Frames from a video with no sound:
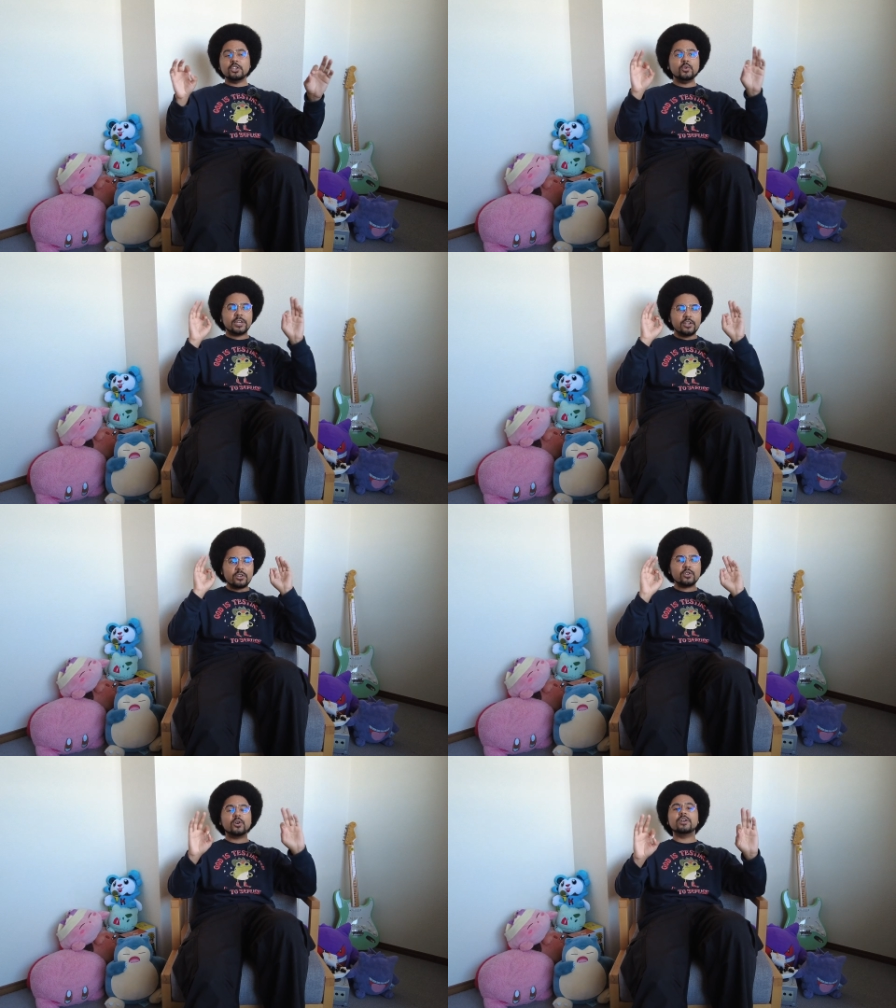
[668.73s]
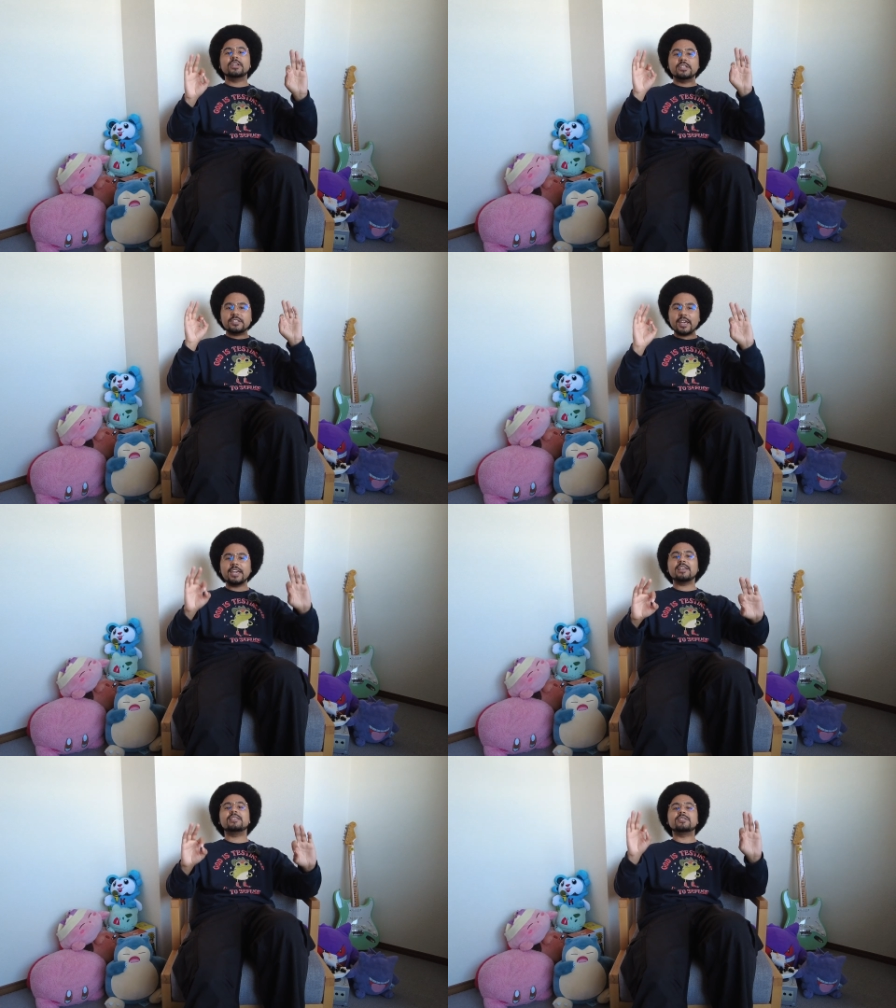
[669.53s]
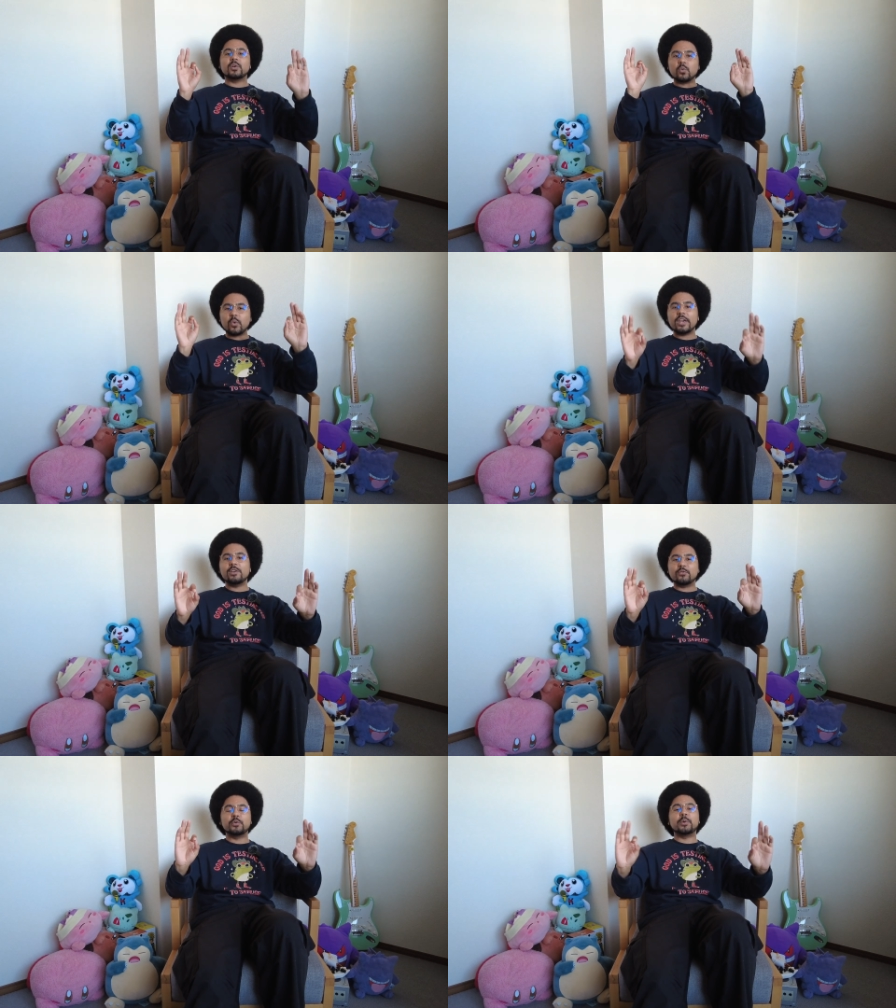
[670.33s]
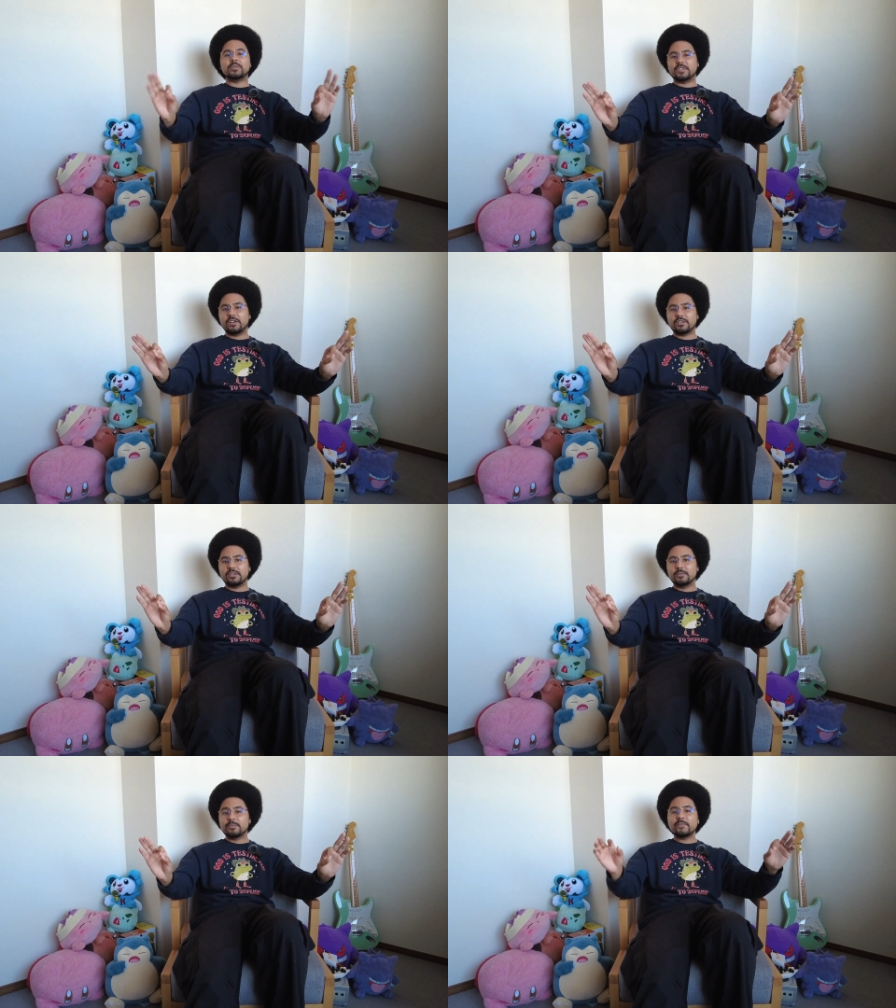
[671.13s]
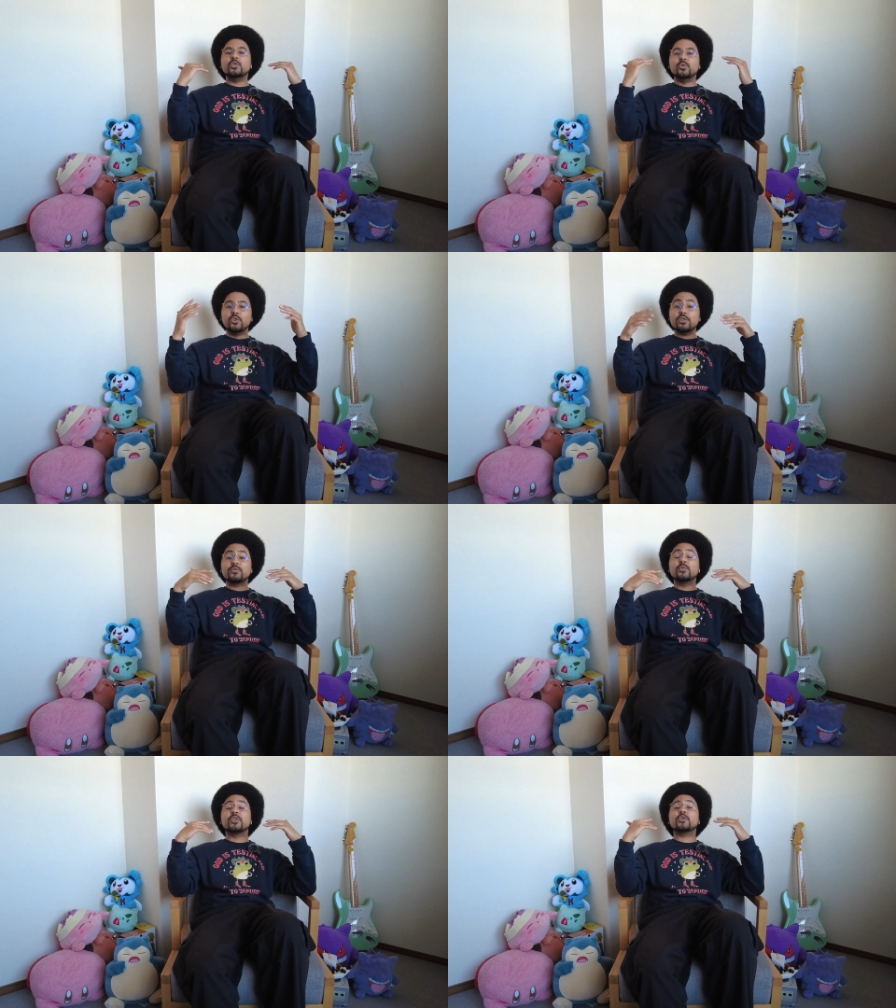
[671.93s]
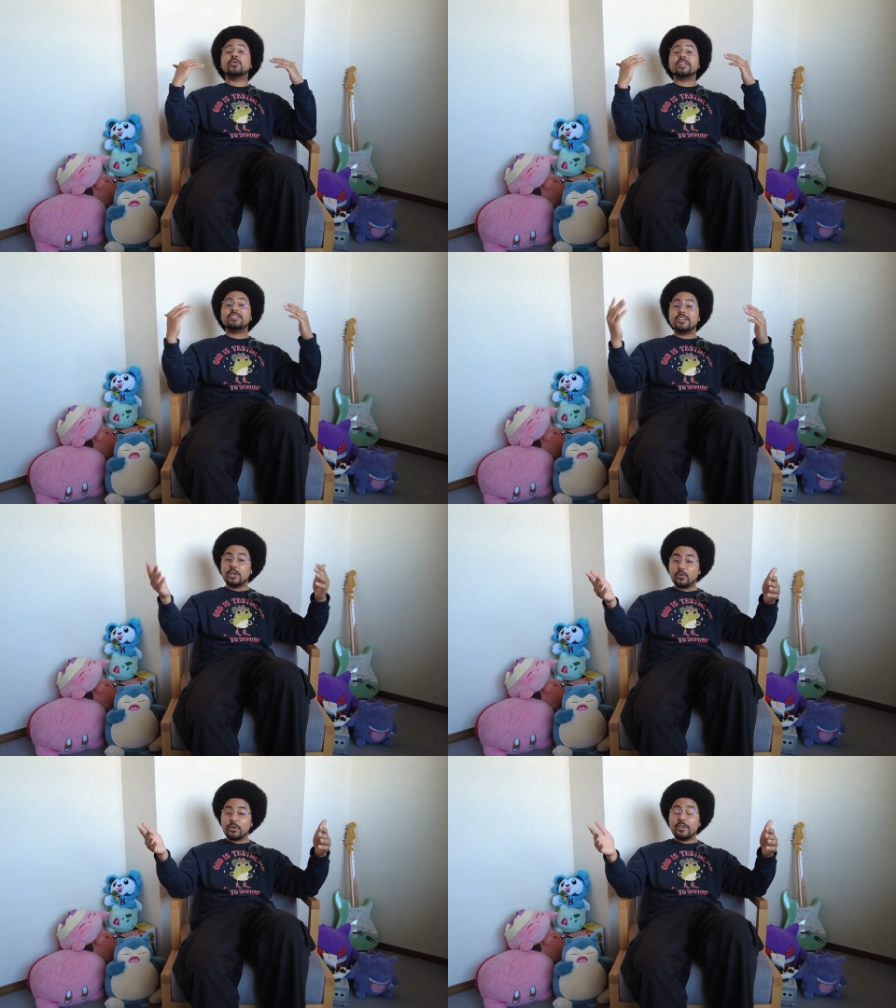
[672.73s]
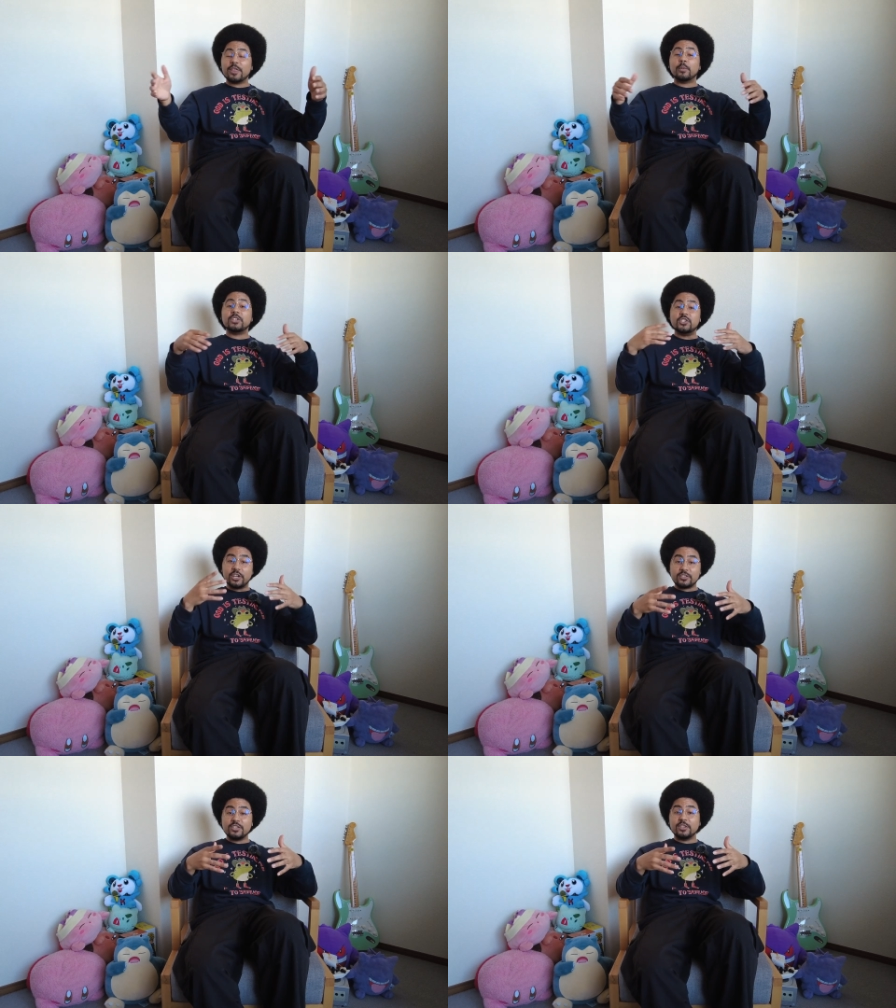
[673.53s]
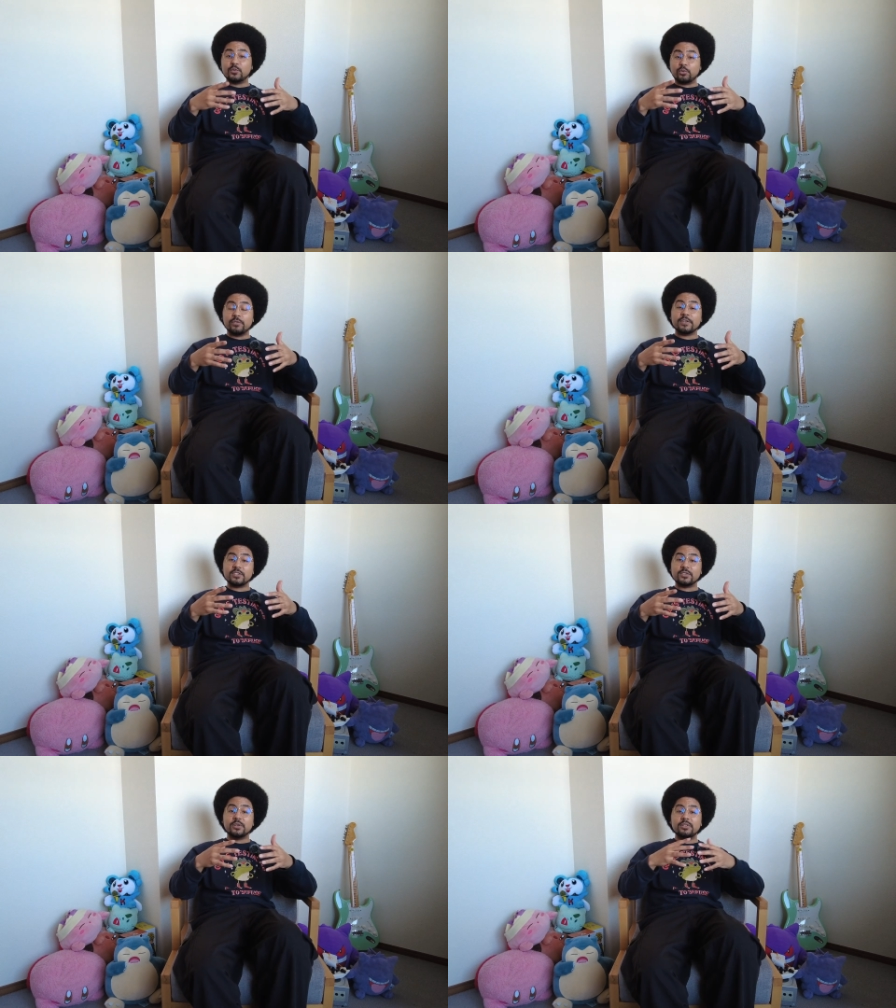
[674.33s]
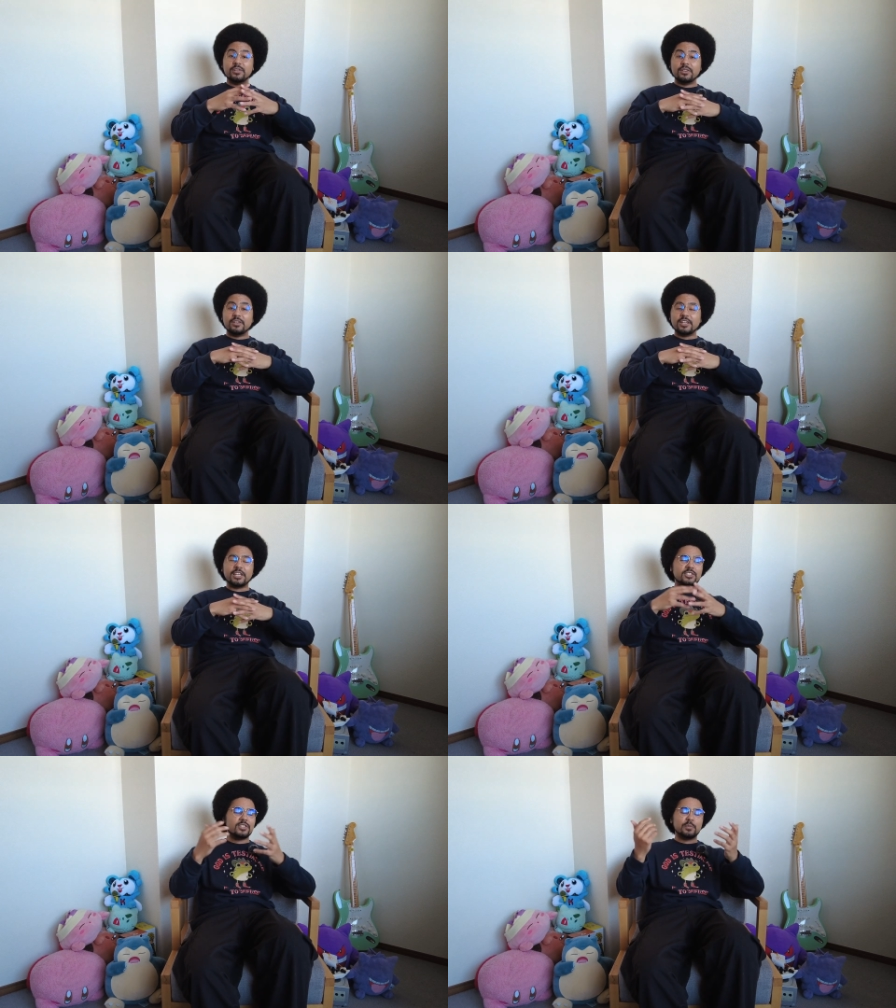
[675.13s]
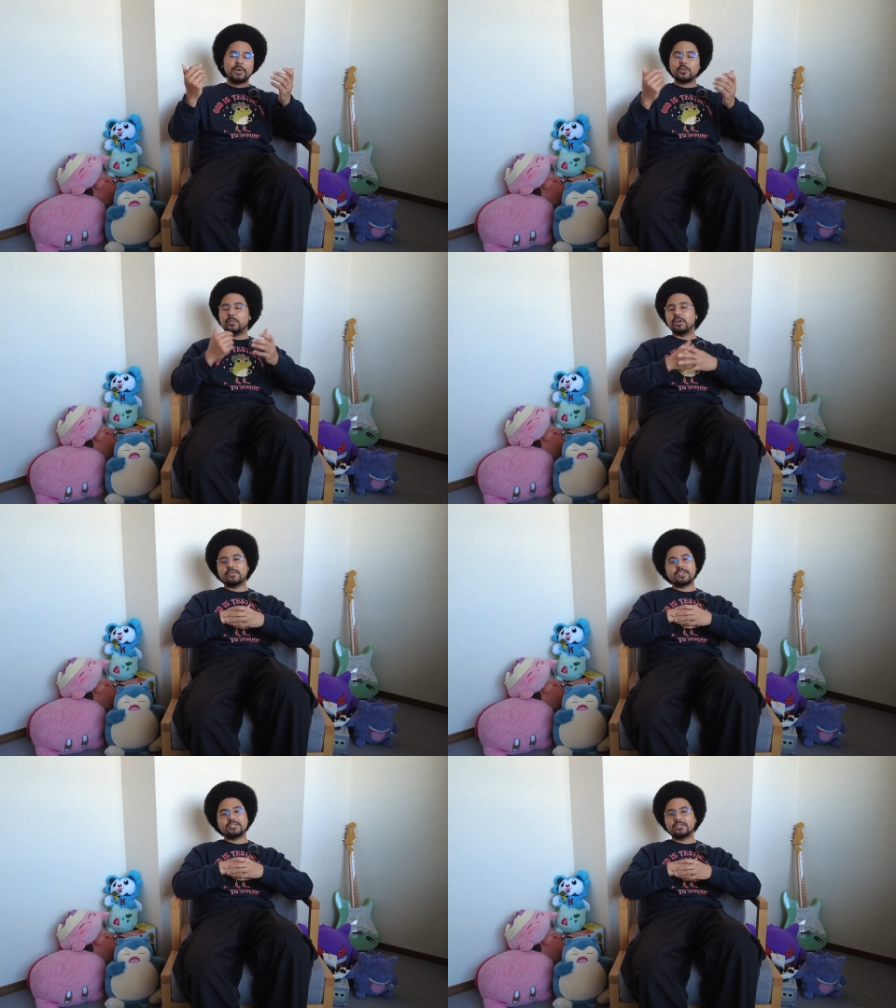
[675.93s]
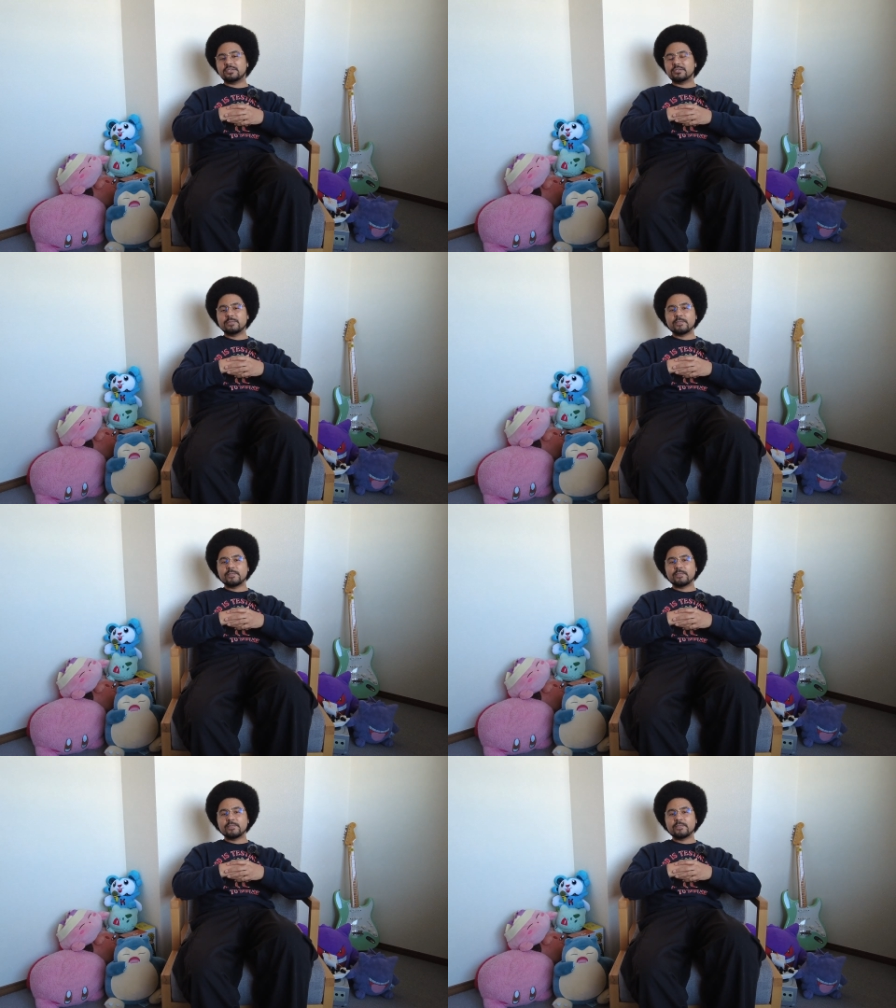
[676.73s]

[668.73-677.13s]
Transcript: You cannot take this away from Osaka. When you look through the criteria that we're judging these prefectures on, it just makes perfect sense.